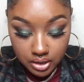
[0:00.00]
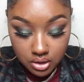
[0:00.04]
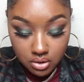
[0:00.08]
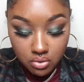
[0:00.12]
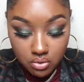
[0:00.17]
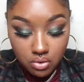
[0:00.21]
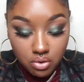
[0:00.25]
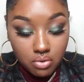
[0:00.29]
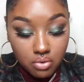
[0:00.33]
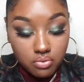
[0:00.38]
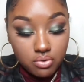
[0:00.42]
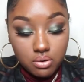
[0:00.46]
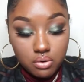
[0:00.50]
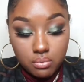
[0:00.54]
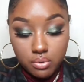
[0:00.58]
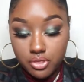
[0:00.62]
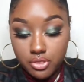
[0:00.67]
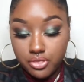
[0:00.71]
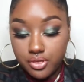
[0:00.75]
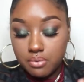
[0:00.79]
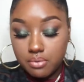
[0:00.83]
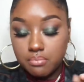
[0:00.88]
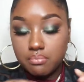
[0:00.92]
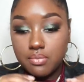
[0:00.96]
go over
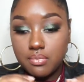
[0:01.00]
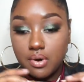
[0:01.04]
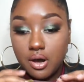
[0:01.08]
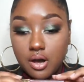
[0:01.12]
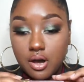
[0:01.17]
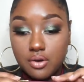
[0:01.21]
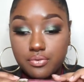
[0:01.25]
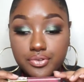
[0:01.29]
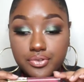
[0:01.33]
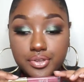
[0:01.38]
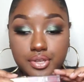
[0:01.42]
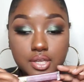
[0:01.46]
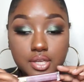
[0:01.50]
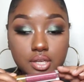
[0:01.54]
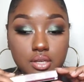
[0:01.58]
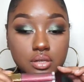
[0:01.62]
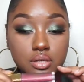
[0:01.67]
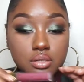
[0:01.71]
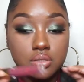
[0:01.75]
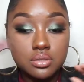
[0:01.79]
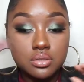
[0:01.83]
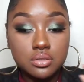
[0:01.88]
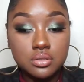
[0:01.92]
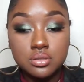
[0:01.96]
with a mauve
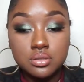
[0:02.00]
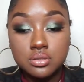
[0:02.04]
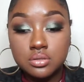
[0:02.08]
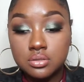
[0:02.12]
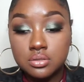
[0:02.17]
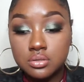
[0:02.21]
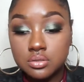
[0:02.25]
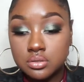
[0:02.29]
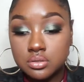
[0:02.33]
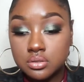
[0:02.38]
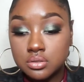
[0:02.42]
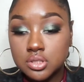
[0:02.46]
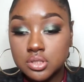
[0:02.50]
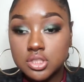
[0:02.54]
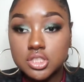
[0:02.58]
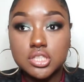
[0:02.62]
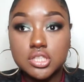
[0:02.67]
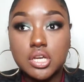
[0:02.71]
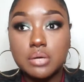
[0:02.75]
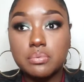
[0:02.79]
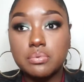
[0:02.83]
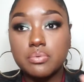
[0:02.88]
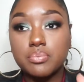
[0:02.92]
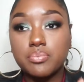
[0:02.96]

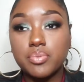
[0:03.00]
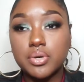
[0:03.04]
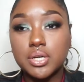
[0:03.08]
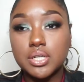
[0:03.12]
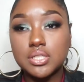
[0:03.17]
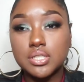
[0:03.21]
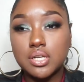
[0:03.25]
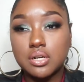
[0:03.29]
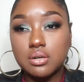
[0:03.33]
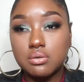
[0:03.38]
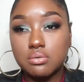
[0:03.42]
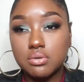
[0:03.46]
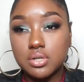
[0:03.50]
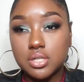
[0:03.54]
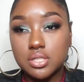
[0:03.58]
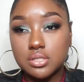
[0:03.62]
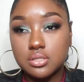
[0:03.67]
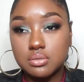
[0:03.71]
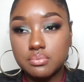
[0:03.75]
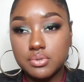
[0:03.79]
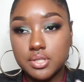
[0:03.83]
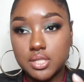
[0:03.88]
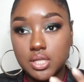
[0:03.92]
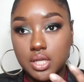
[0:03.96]
type of, because I don't want it
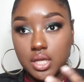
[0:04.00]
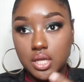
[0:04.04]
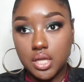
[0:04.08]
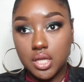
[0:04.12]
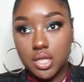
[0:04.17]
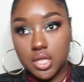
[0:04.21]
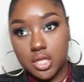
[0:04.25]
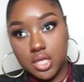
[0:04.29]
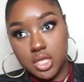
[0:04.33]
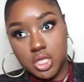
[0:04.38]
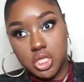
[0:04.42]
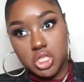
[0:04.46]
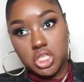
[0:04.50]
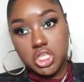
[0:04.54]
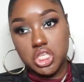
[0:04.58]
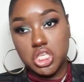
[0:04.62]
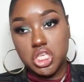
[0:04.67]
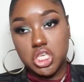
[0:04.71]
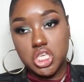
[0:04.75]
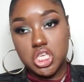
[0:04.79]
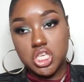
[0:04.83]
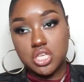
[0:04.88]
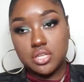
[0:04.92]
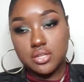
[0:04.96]
to be like
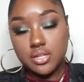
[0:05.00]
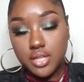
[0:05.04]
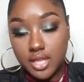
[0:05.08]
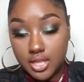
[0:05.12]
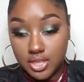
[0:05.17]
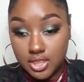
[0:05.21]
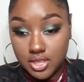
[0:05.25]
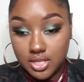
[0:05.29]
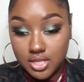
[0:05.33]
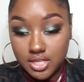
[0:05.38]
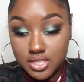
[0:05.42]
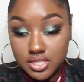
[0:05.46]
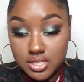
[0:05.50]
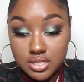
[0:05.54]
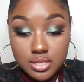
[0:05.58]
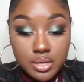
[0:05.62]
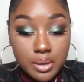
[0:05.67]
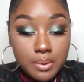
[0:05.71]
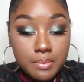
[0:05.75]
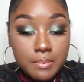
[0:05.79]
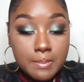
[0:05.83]
this.